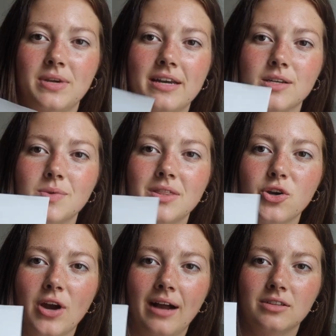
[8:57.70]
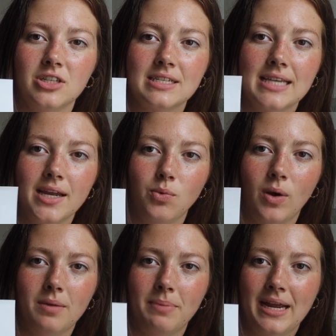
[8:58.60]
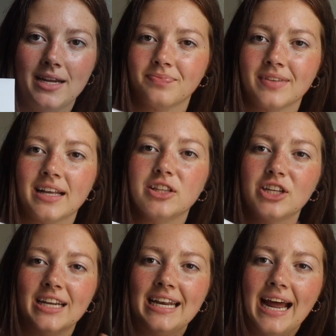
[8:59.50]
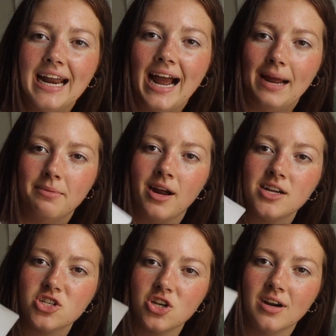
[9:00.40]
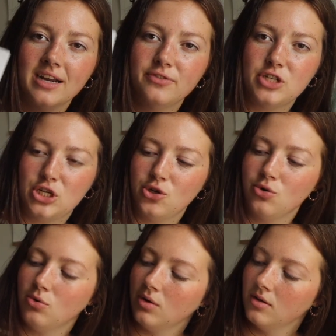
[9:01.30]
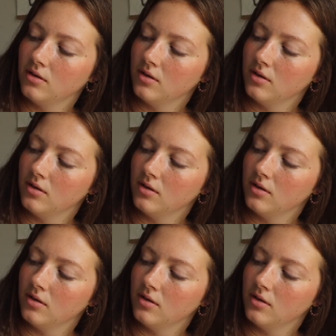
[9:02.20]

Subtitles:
here's what the crown looks like, one page. Looking at it, I'm not sure if 2